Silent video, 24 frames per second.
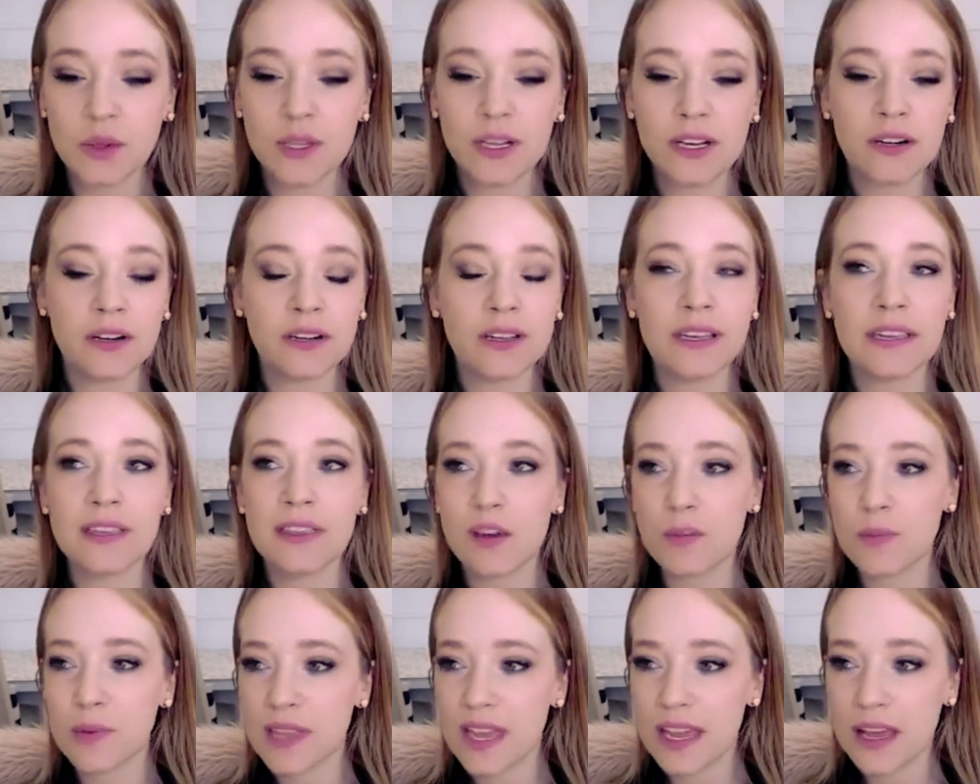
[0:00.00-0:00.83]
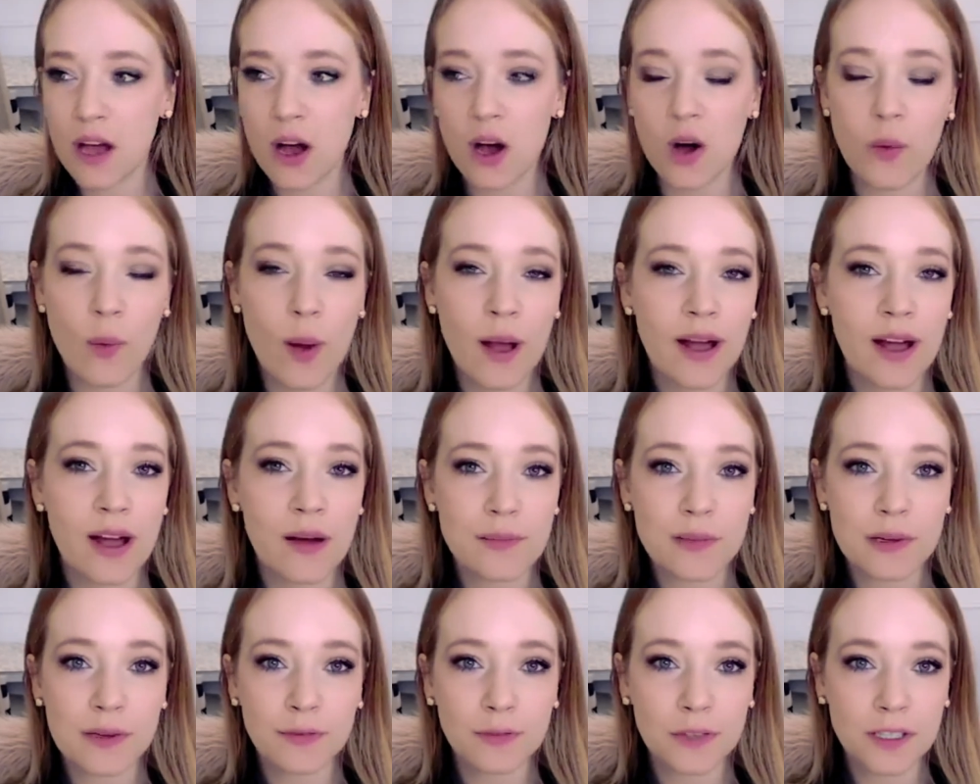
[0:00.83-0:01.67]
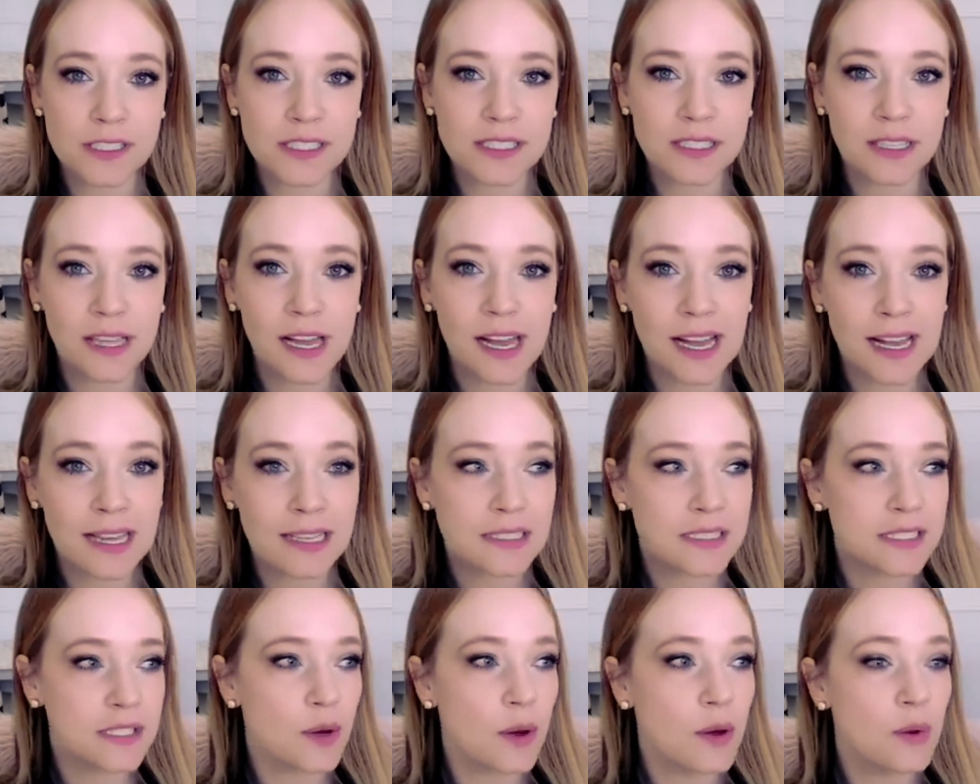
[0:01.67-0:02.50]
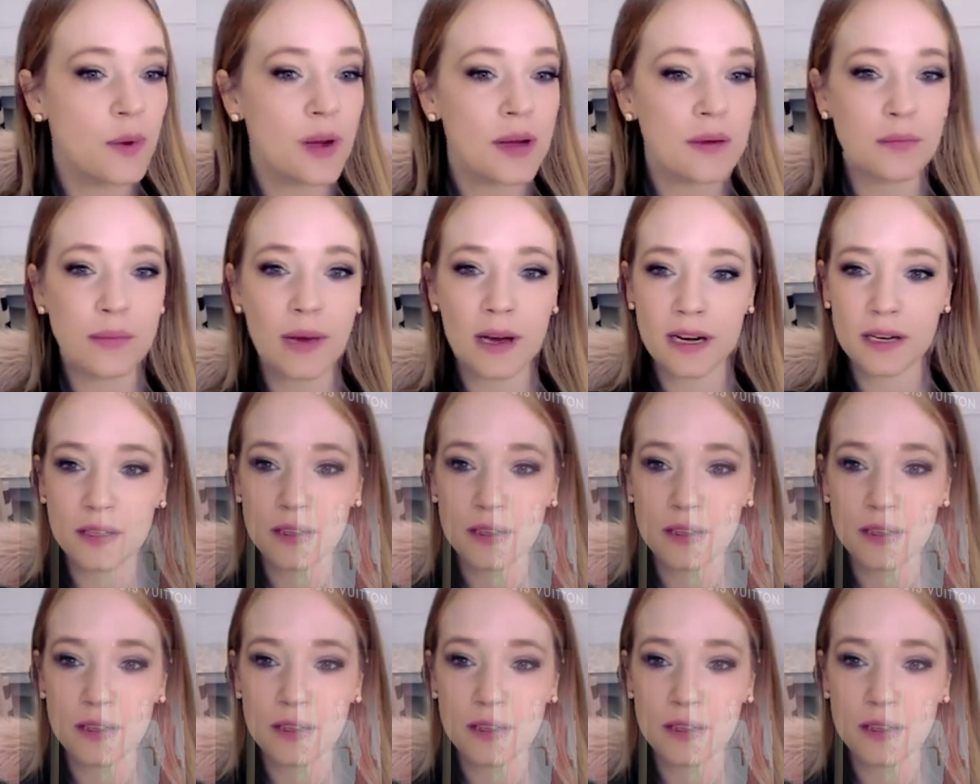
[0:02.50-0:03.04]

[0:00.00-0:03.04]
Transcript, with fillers: literally they'll be like, "Oh, I got my first client, so I went and bought a